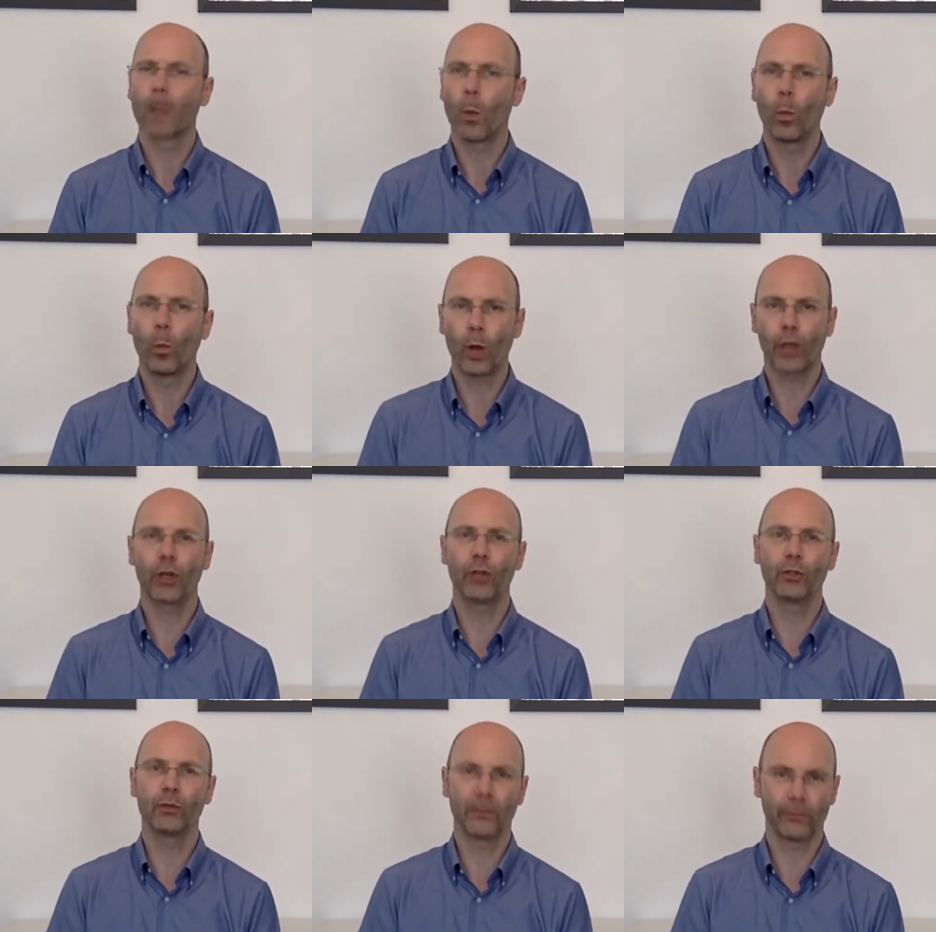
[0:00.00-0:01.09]
what can I
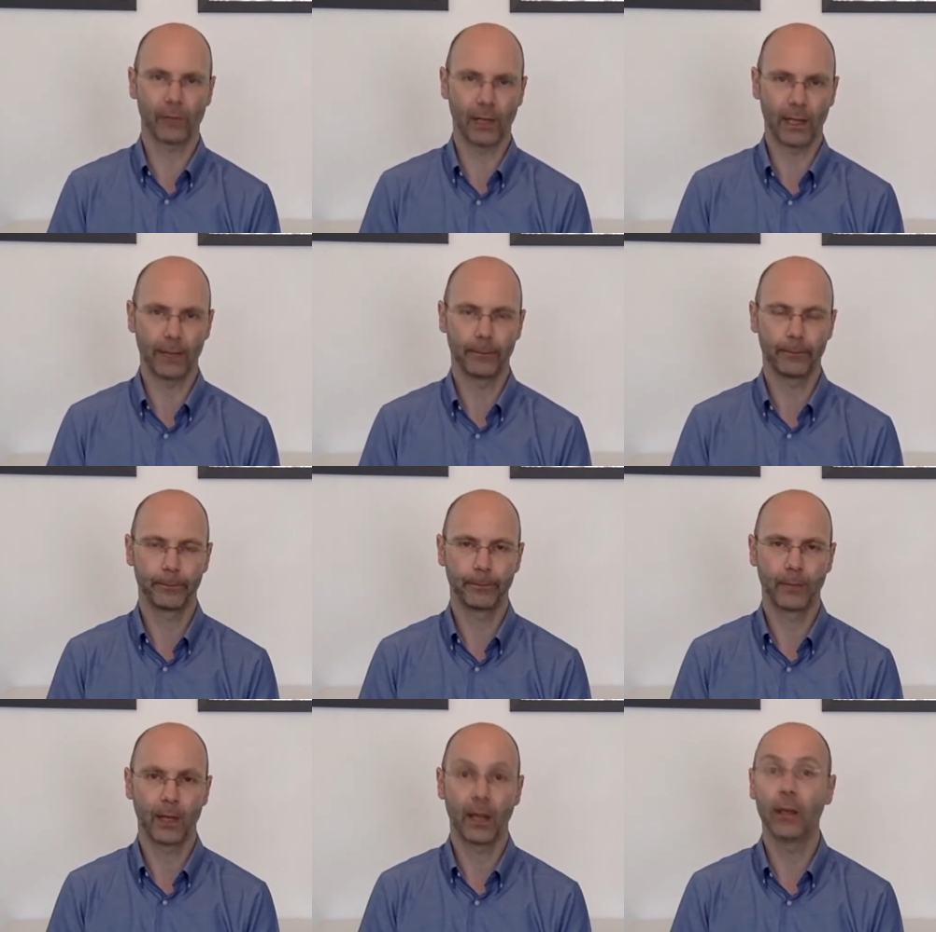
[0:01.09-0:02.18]
do differently?
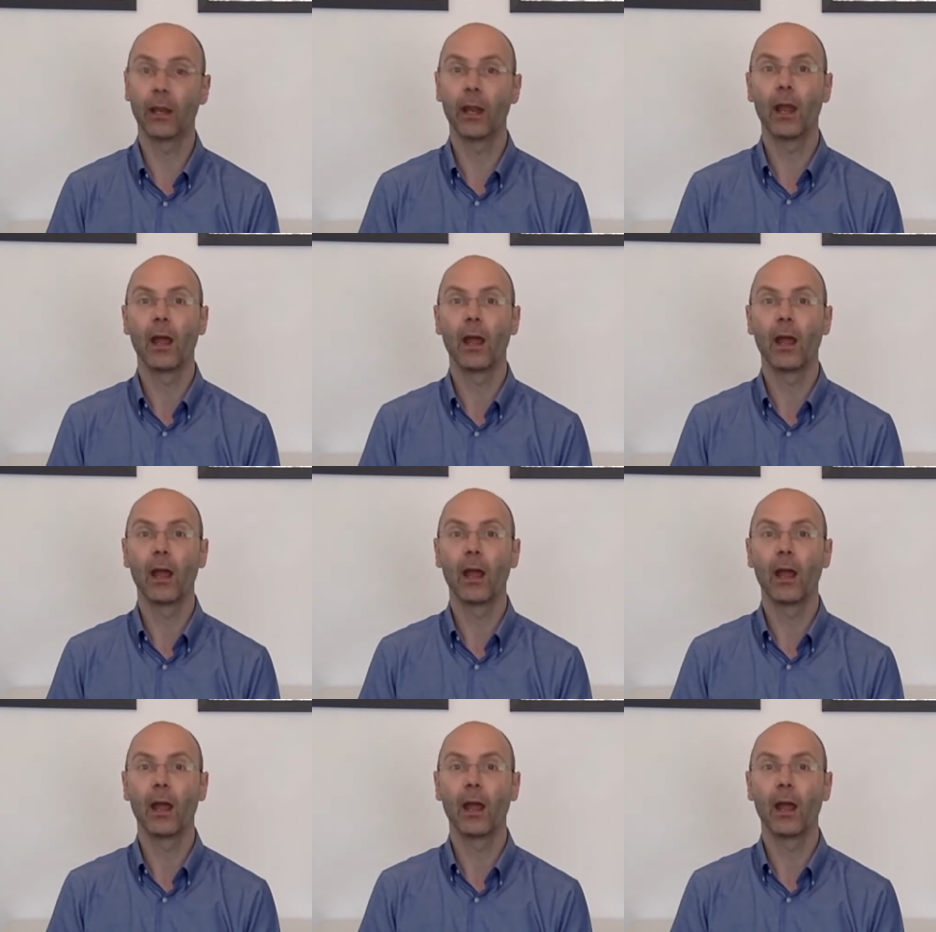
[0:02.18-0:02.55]
And